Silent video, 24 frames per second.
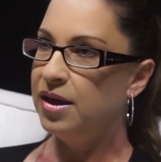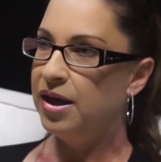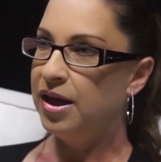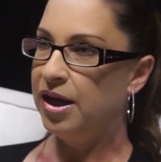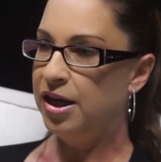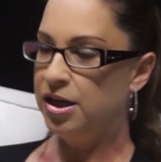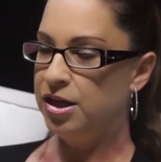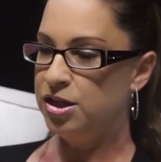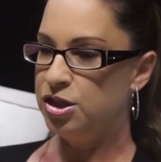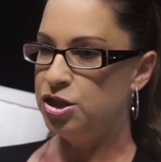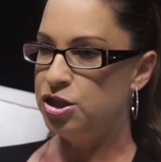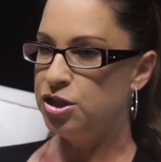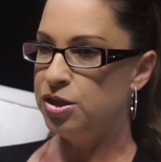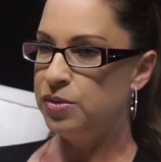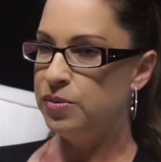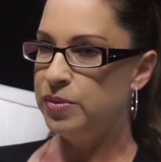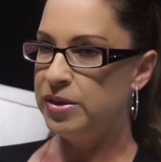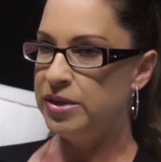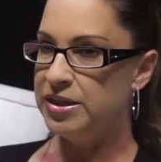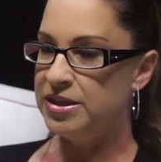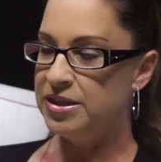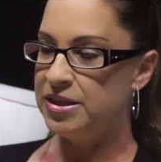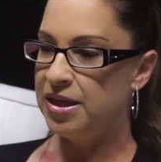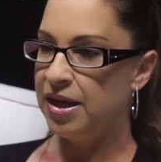and she
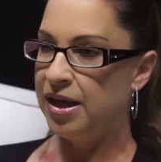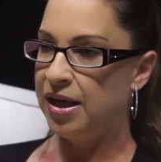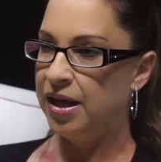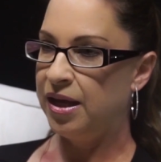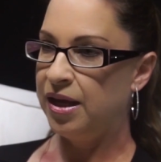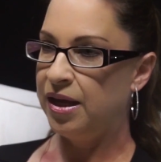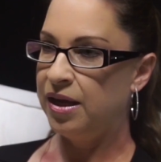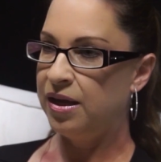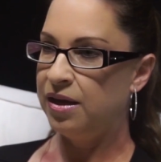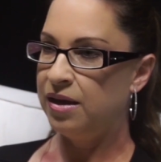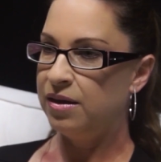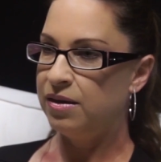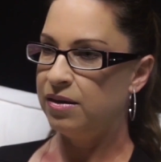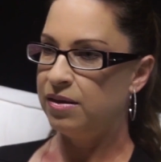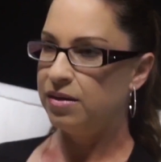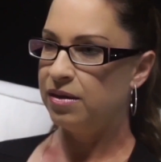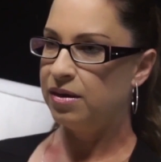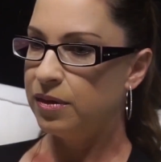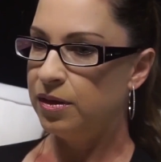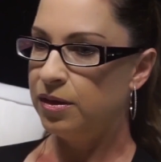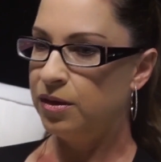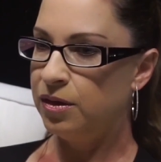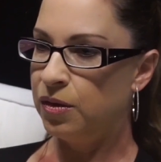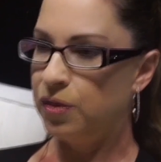would say,
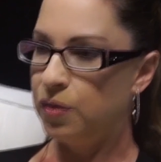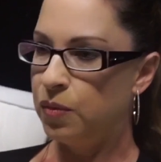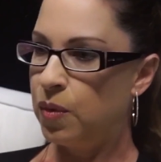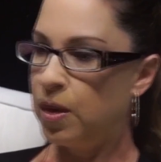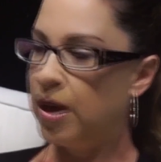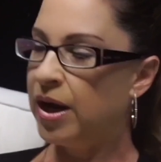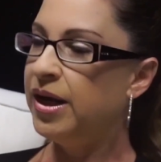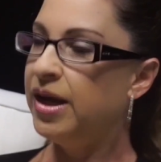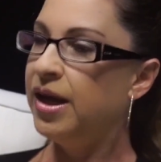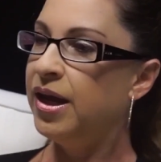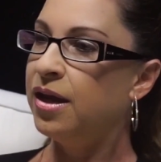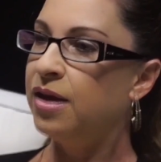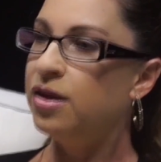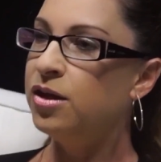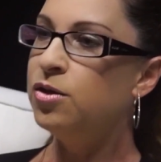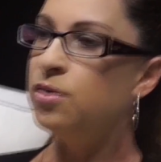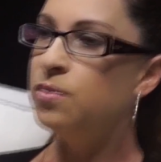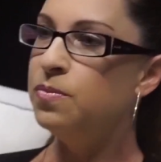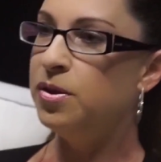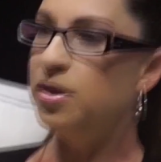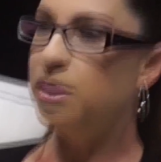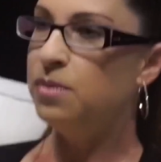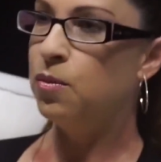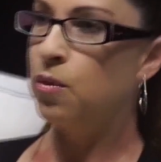why can't
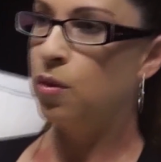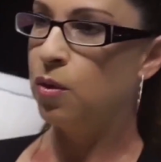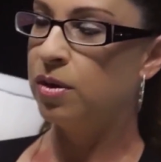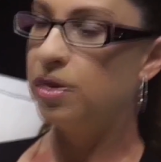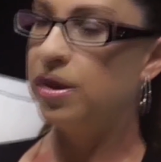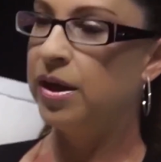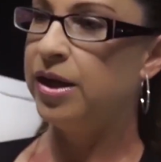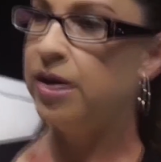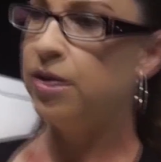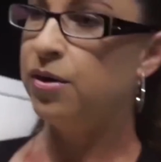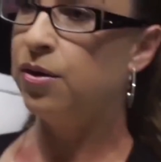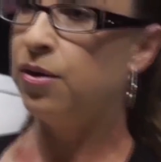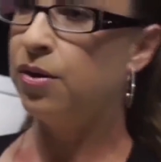you be more like